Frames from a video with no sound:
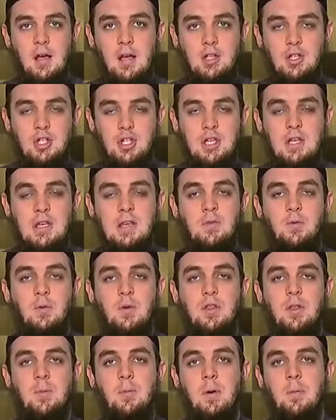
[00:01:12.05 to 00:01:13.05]
achieve with
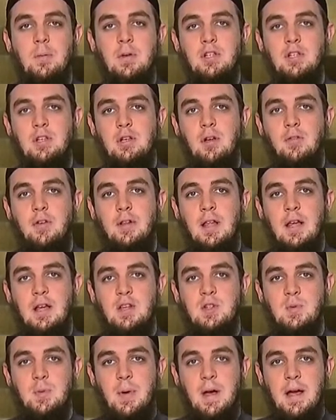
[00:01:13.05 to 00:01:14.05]
the permission of Allah
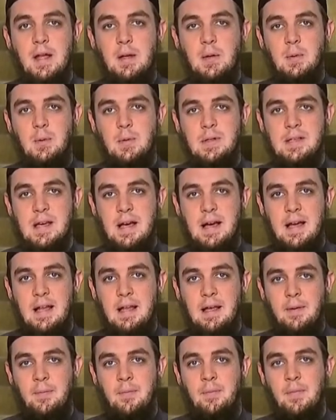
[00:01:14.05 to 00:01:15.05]
subhanahu wa
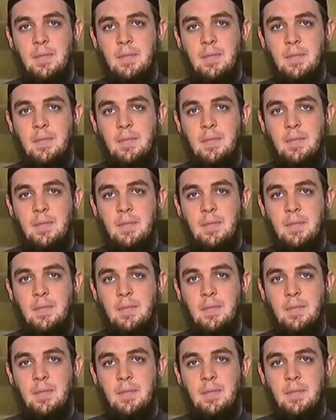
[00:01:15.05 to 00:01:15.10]
ta'ala